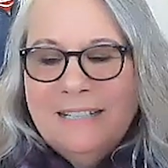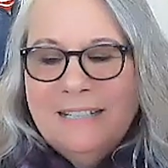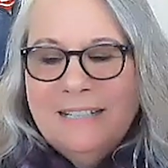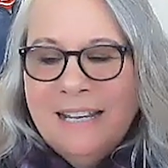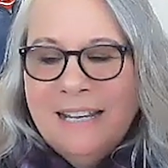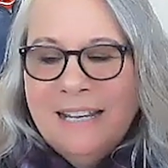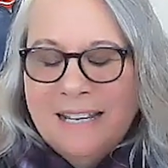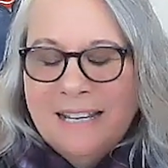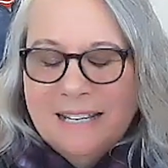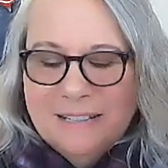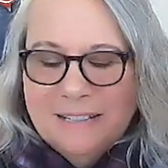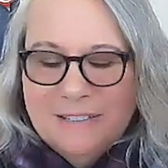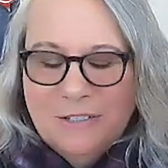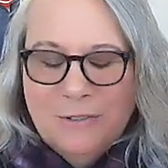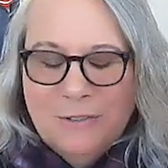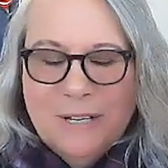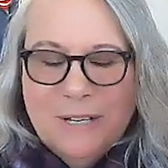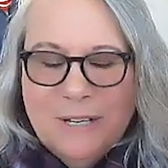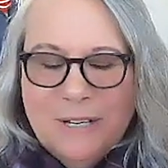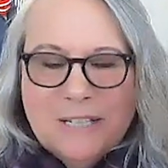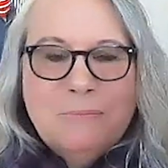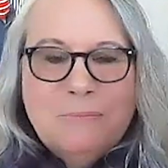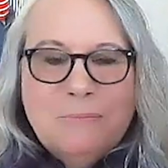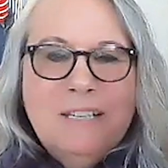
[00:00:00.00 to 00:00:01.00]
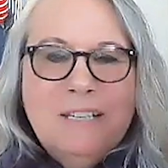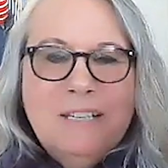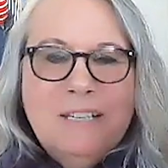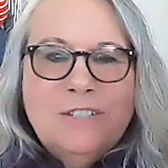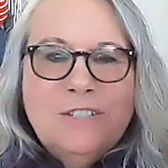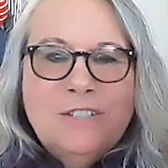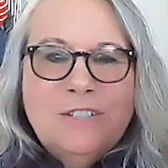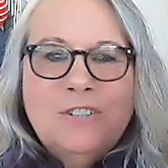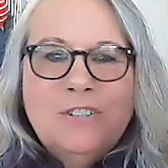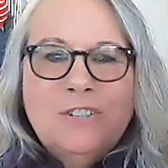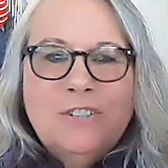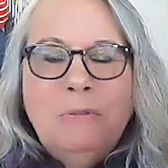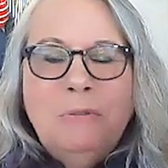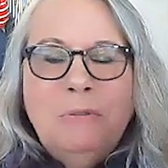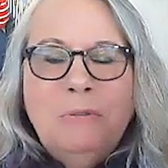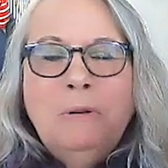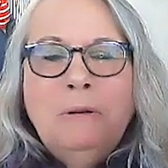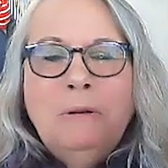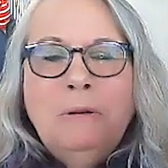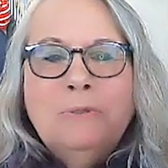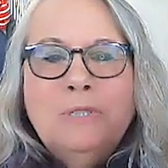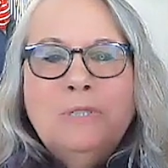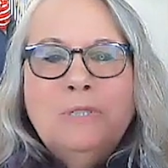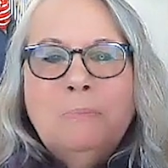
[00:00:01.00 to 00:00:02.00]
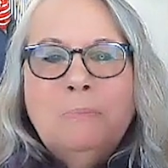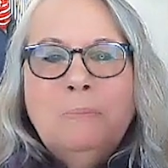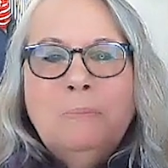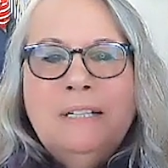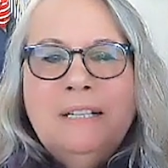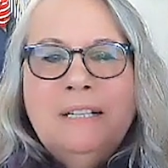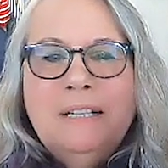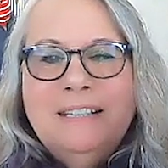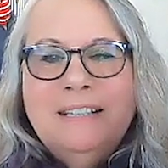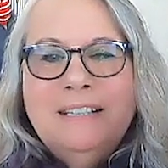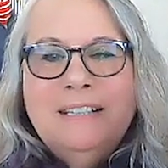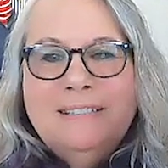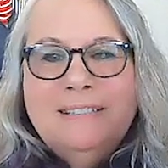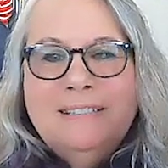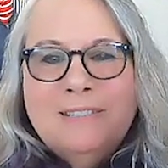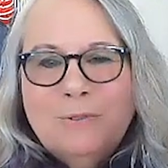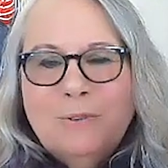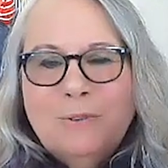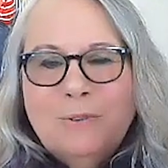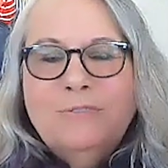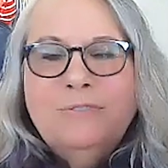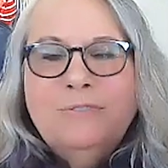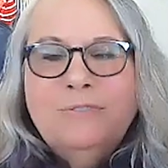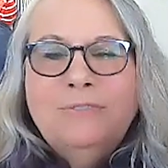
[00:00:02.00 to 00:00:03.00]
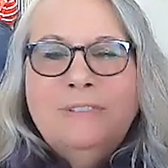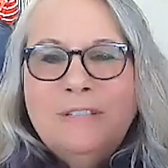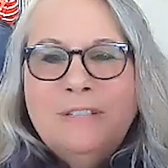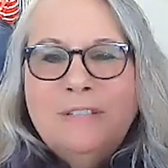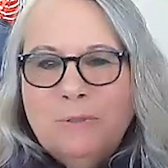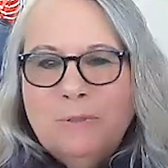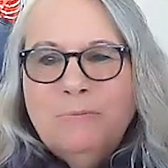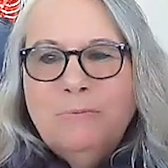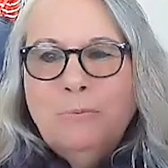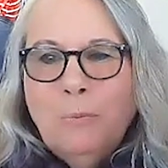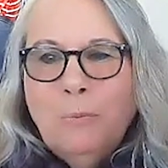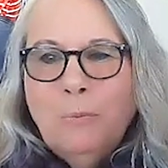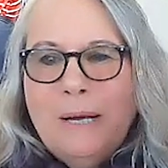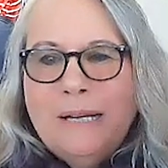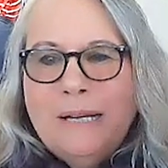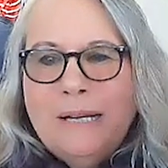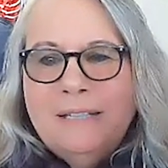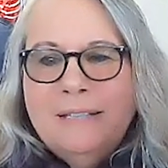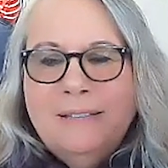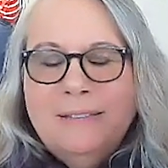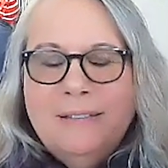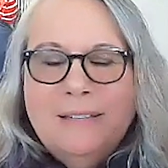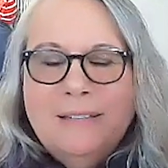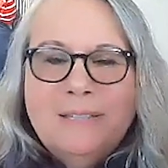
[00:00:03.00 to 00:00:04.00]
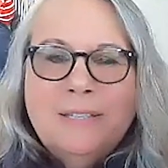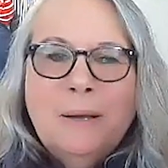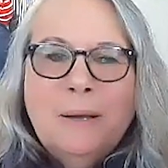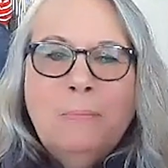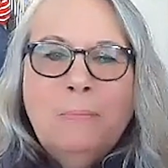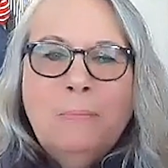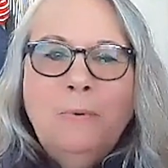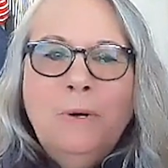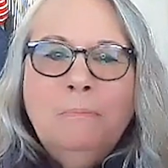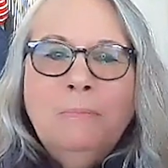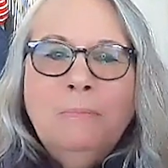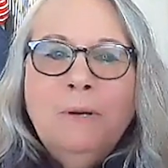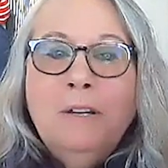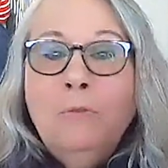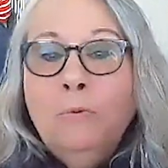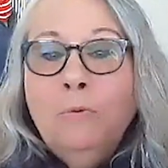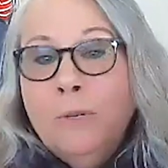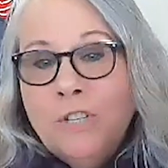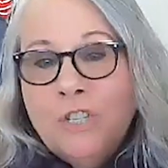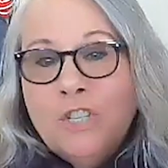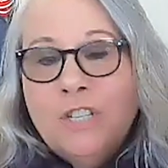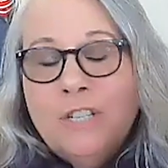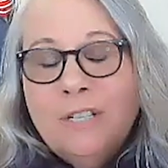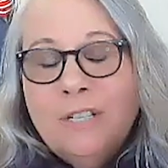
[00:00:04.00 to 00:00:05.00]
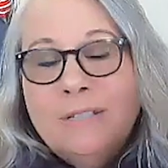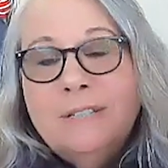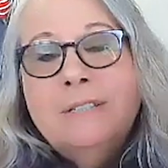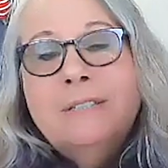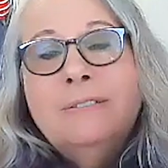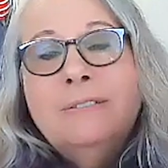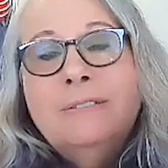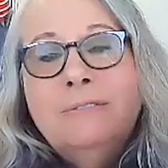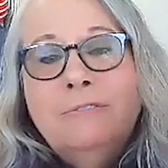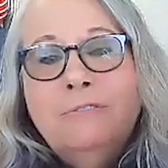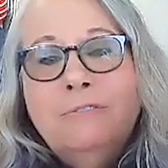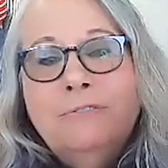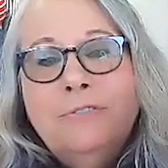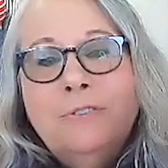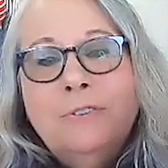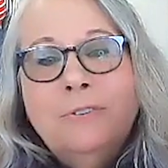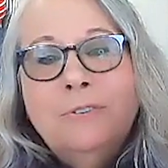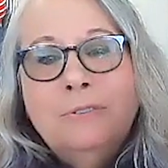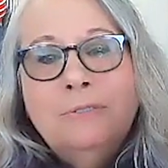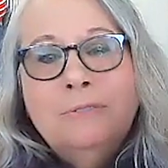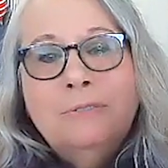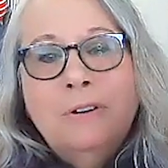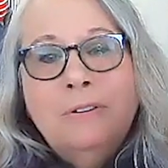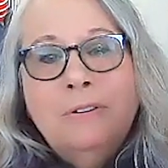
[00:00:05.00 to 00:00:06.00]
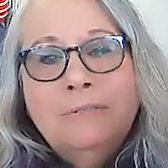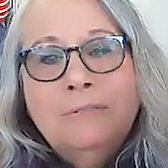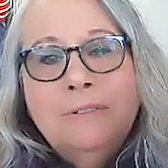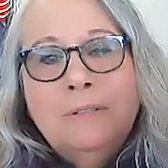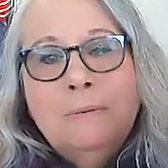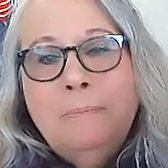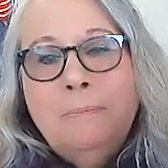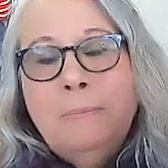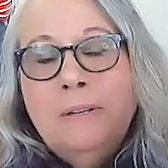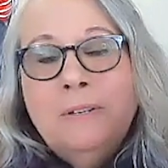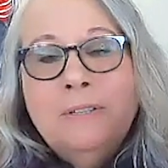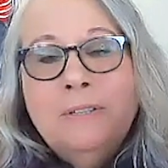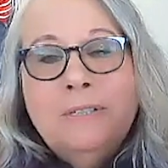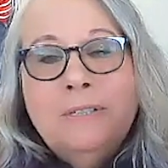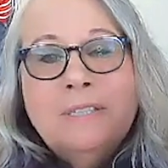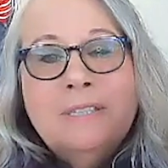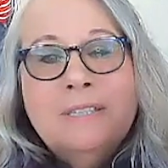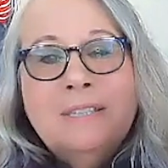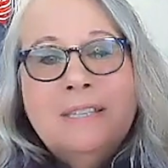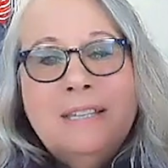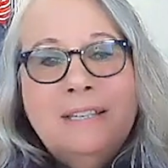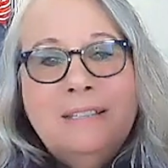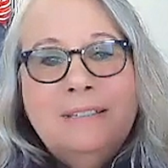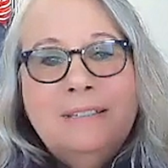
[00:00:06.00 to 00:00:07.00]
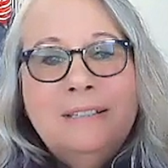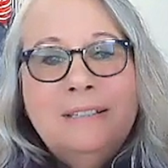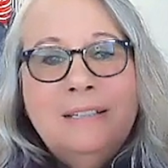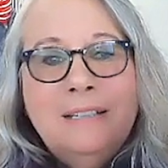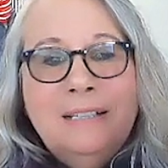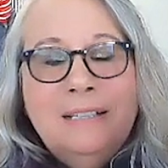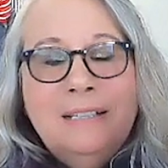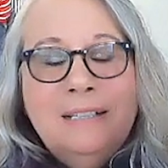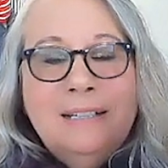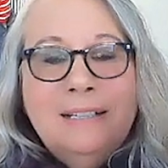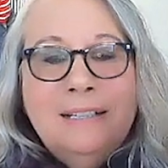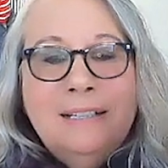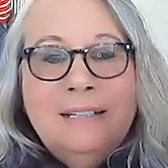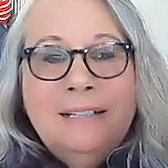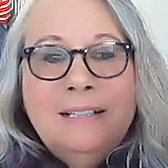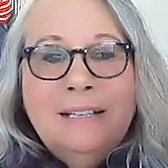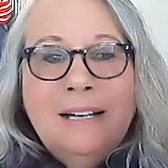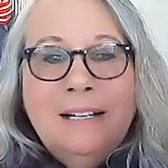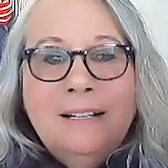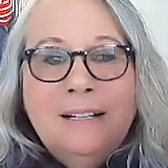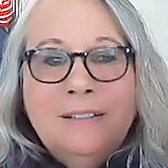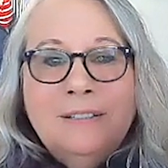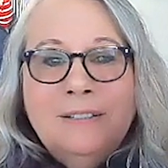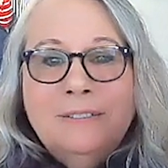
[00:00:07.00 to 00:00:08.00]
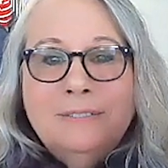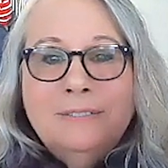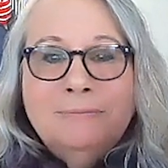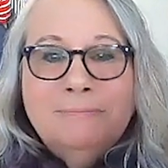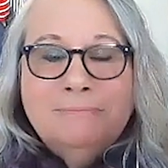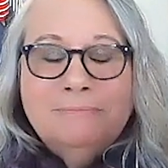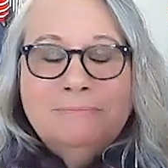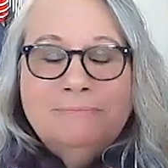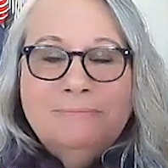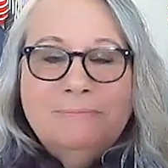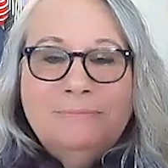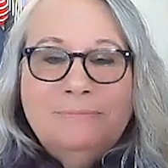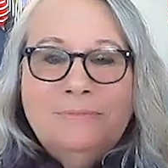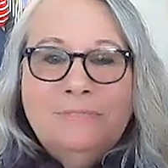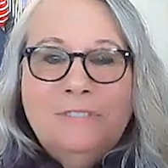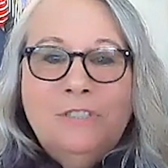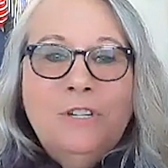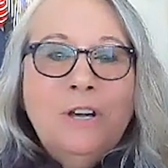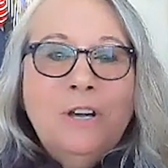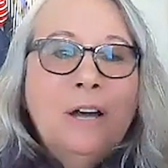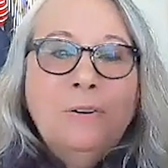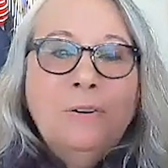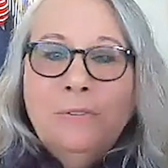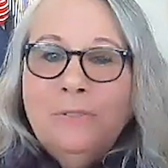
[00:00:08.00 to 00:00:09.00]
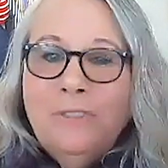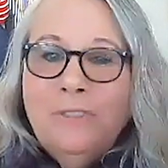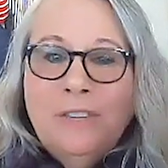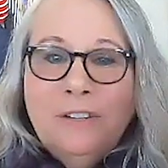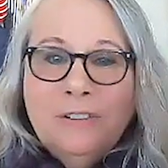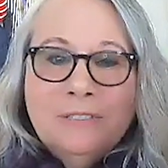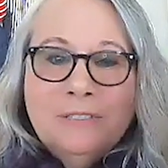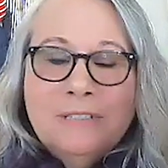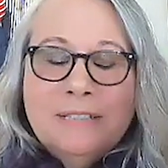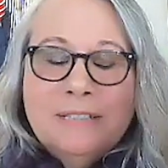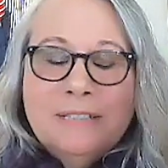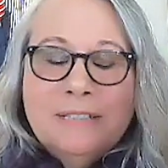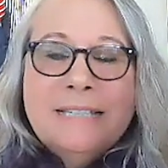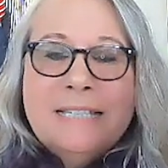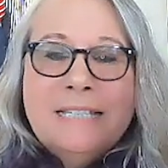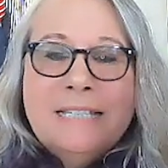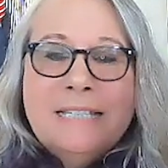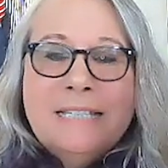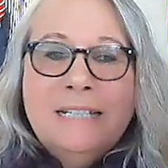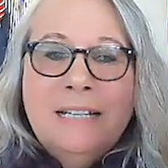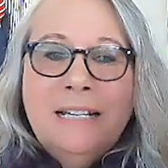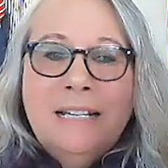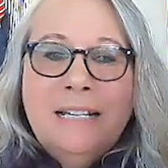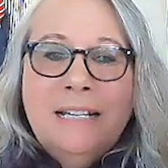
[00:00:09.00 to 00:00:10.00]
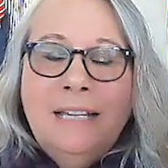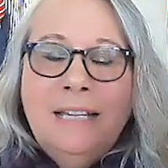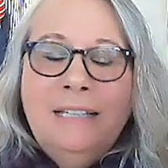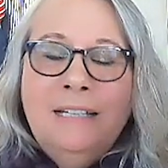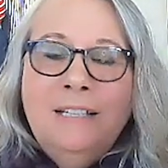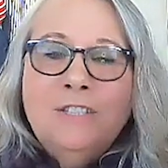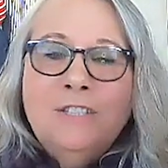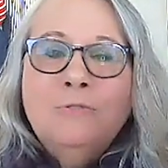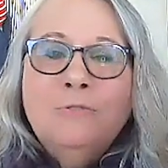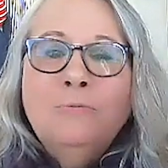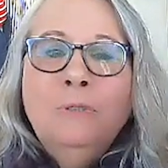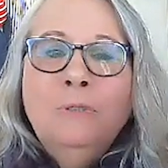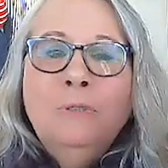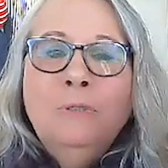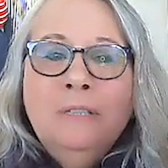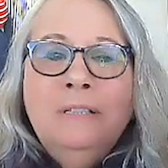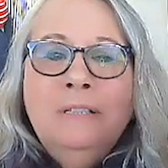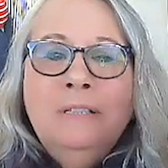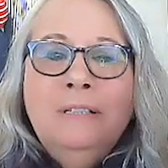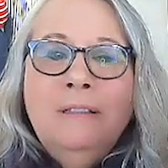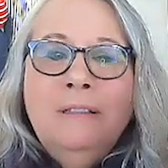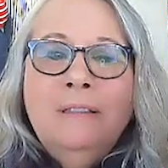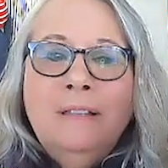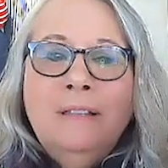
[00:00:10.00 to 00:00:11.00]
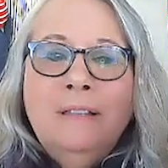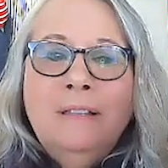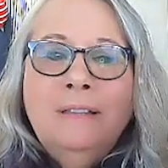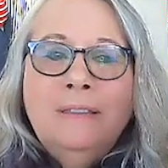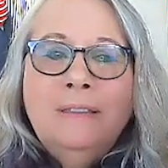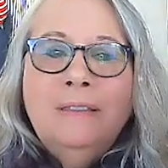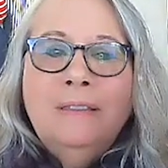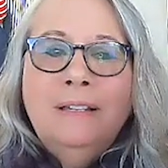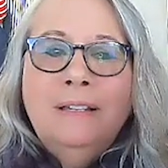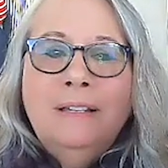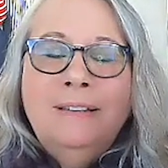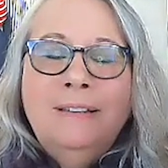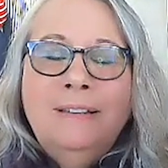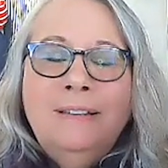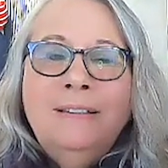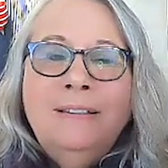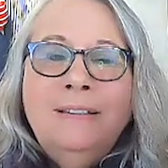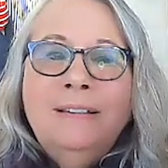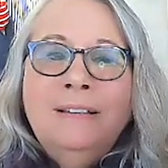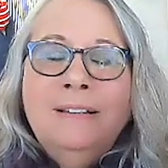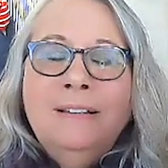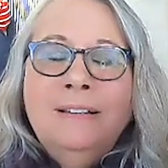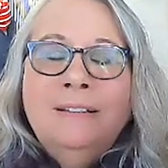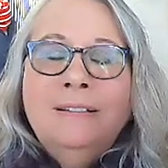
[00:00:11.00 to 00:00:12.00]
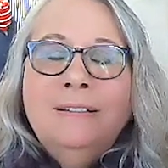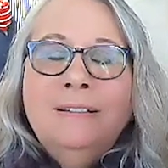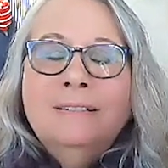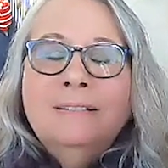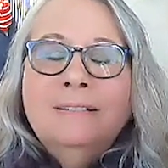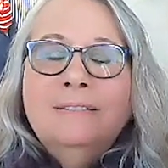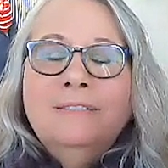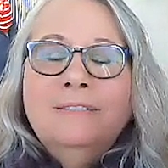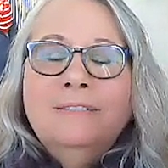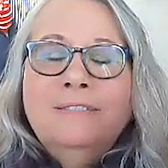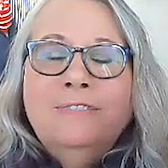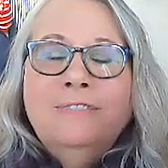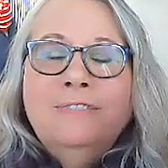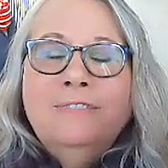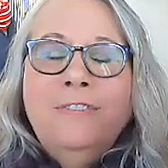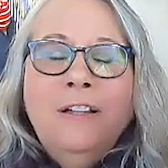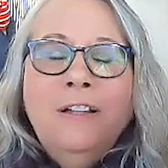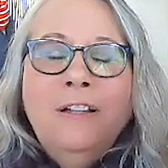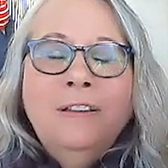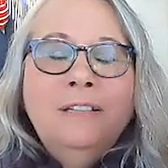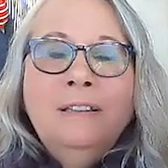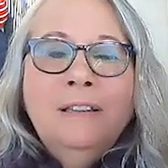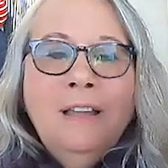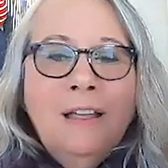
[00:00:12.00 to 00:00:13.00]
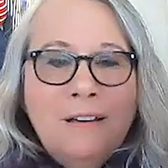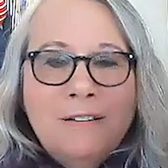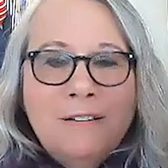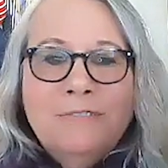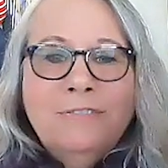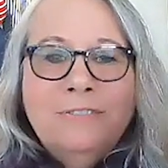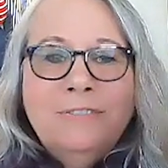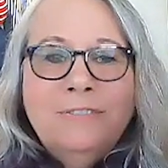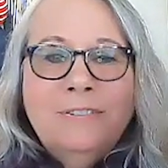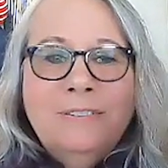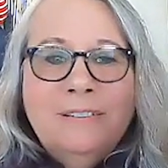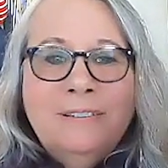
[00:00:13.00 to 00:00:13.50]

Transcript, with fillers: And you asked me yesterday when we were speaking, as sort of as we are winding this up, what my wish is for the parents that are out there listening, and it's really that they fall in love.